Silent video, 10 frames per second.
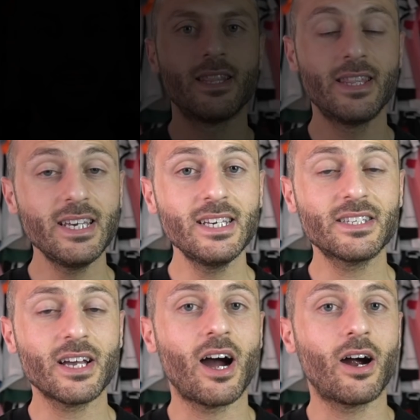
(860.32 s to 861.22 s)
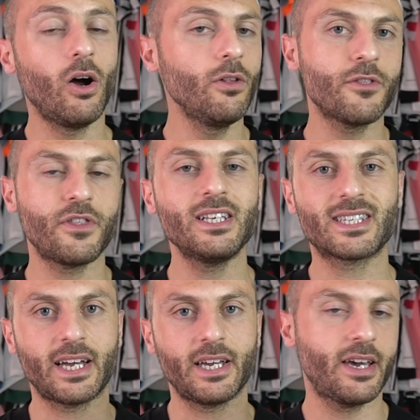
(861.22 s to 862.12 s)
These are all the
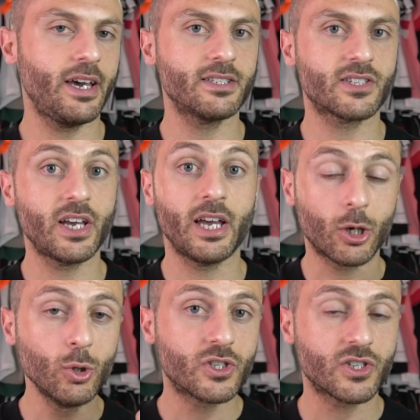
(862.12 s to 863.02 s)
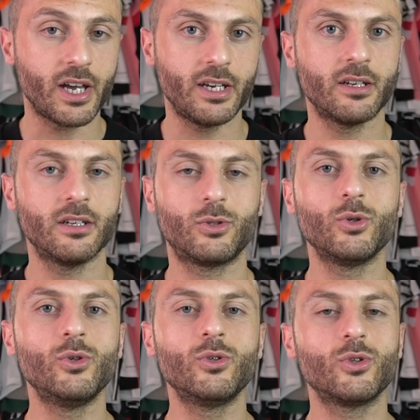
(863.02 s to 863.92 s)
things I could say
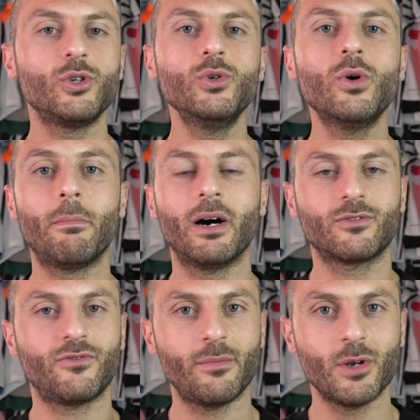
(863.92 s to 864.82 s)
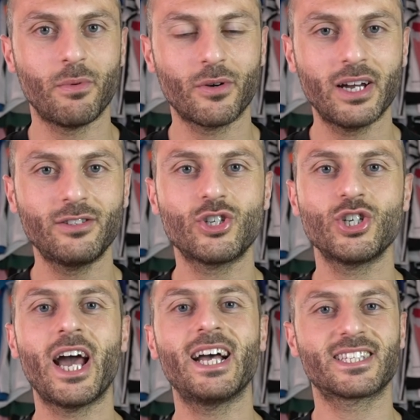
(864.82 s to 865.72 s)
to you about Fabio
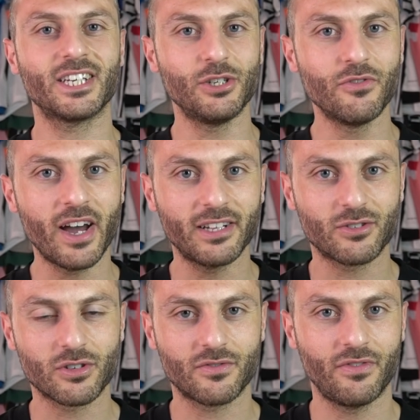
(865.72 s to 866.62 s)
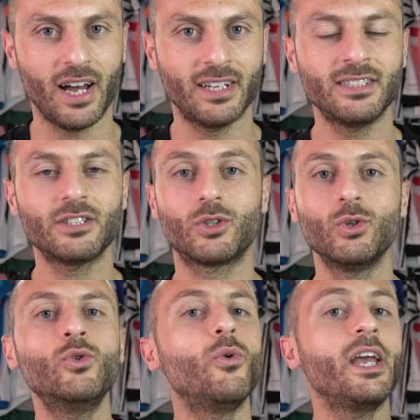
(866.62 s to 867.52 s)
Paratici as a Juventus fan,
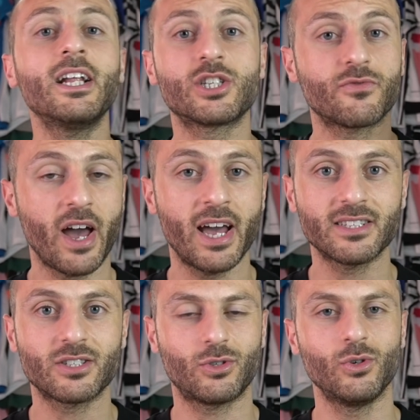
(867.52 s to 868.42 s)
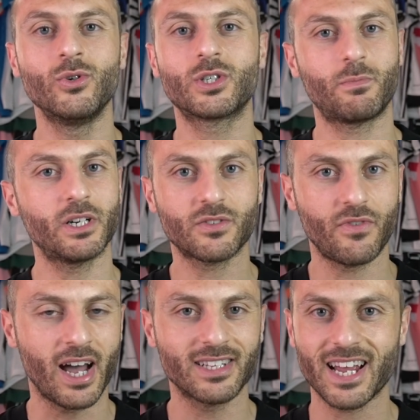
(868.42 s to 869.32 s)
to English fans, to Spurs
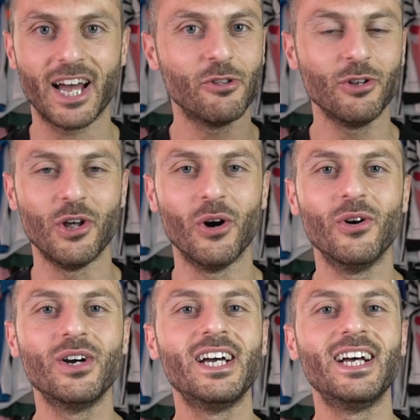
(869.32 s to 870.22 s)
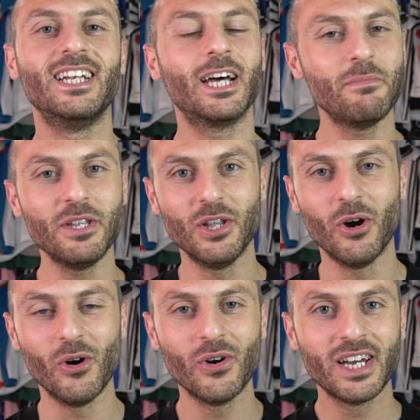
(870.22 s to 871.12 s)
fans, I don't know. Let me
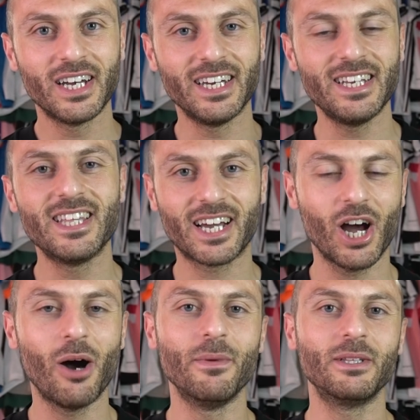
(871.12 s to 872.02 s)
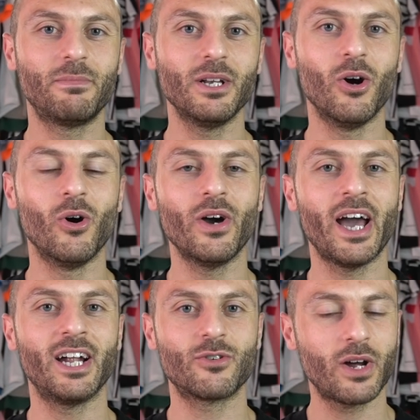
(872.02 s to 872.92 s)
know in the comment below
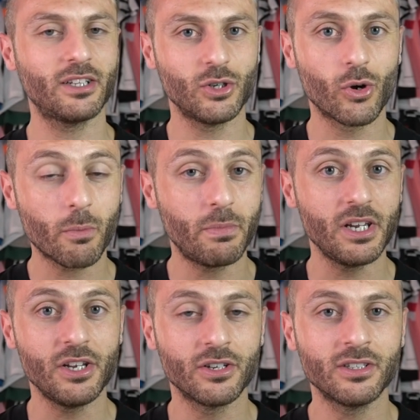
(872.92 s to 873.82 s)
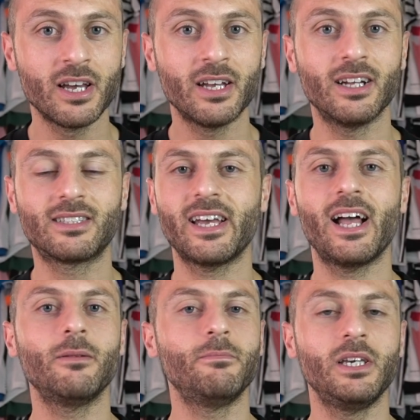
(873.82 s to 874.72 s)
and write your opinion,
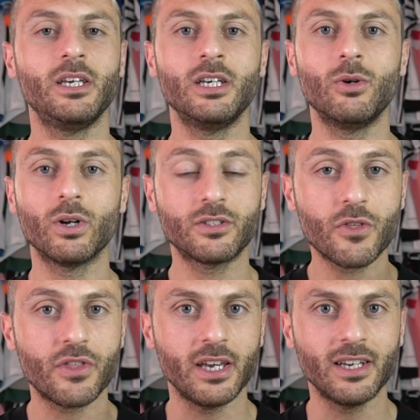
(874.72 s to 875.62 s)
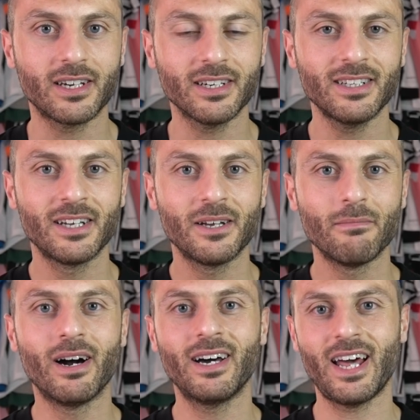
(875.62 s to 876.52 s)
tell me what you think.
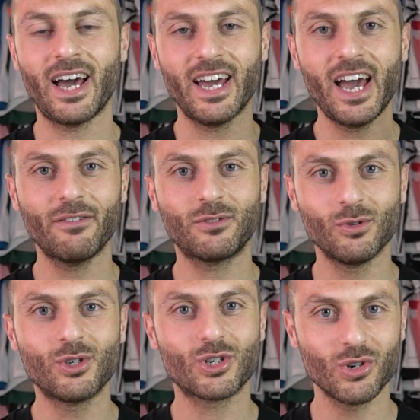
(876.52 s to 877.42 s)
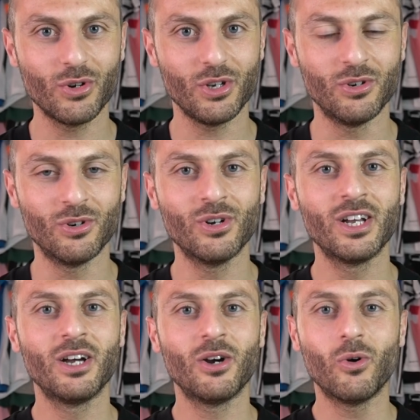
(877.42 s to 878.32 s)
But I have to show you
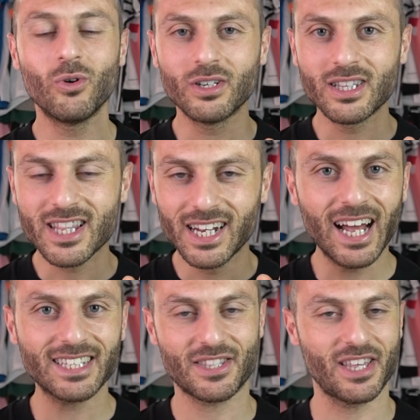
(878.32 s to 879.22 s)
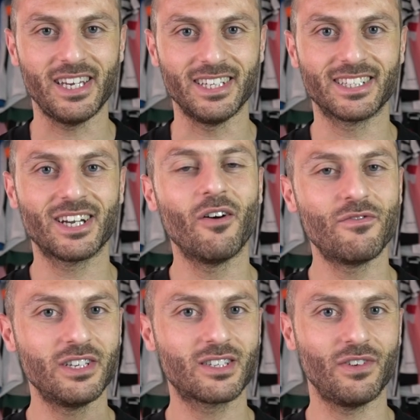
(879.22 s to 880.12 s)
the last thing
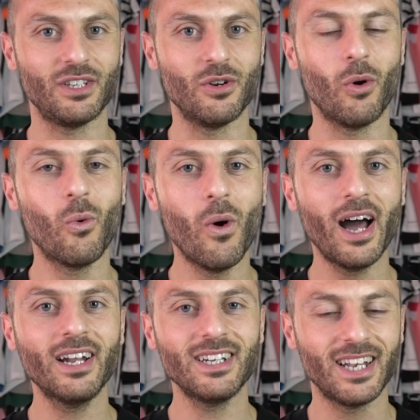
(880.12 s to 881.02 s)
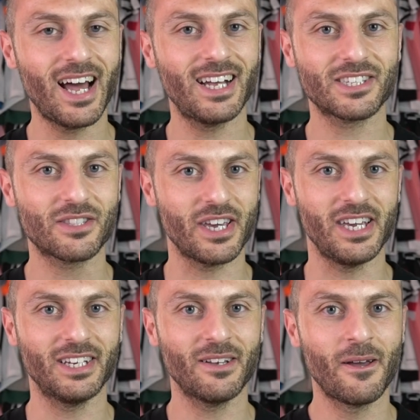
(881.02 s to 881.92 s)
of this video, one last
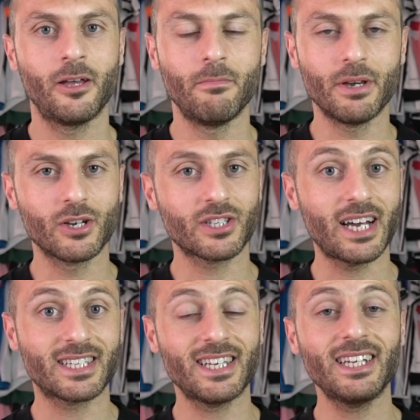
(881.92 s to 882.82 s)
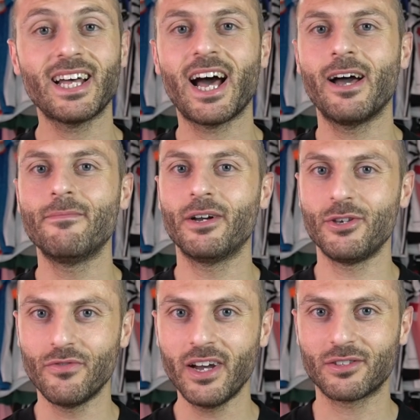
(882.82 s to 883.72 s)
thing, because I said I'm a
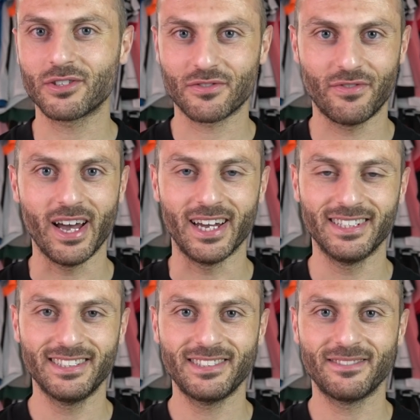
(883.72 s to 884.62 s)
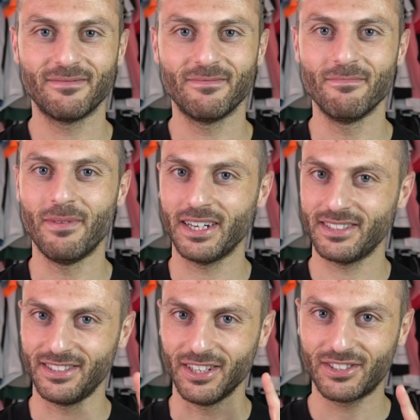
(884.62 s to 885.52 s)
Juventus fan, but
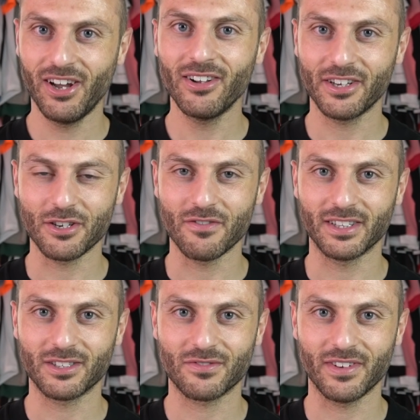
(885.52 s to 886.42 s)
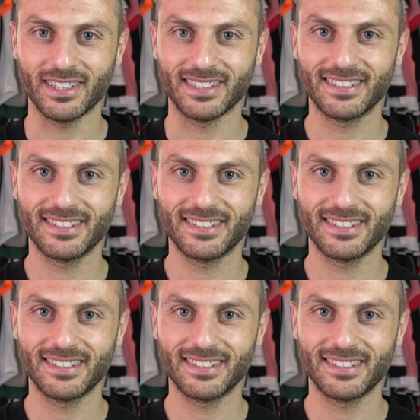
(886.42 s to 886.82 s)
not only a Juventus fan.